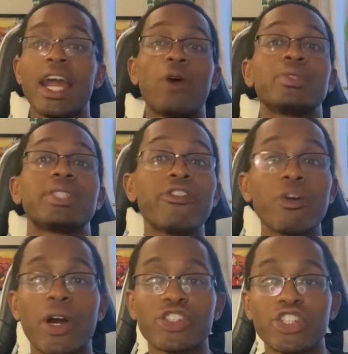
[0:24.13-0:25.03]
Now,
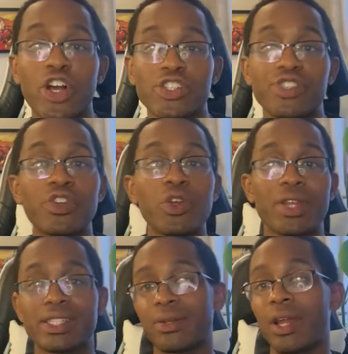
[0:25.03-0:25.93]
different martial arts view
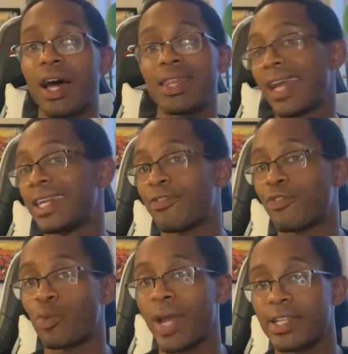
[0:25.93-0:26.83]
this in a lot of
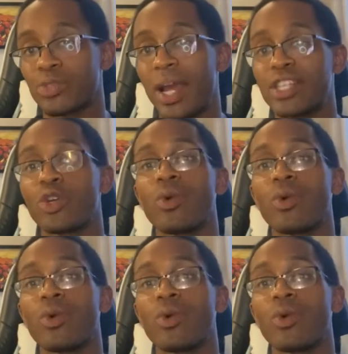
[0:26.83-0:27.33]
different ways, right?